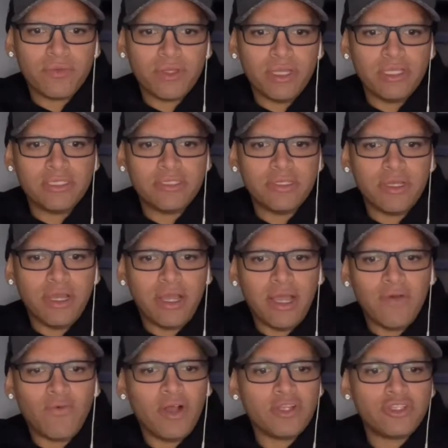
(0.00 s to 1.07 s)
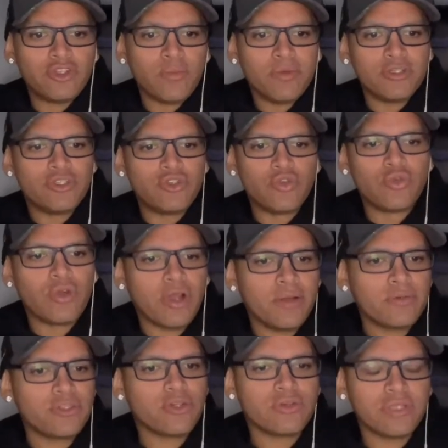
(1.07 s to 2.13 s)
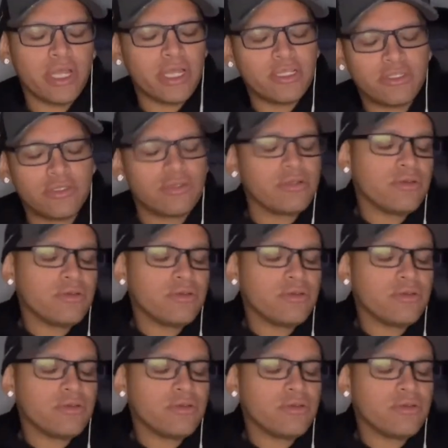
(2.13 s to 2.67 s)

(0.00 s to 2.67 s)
is I watch so much true crime shows. Like it's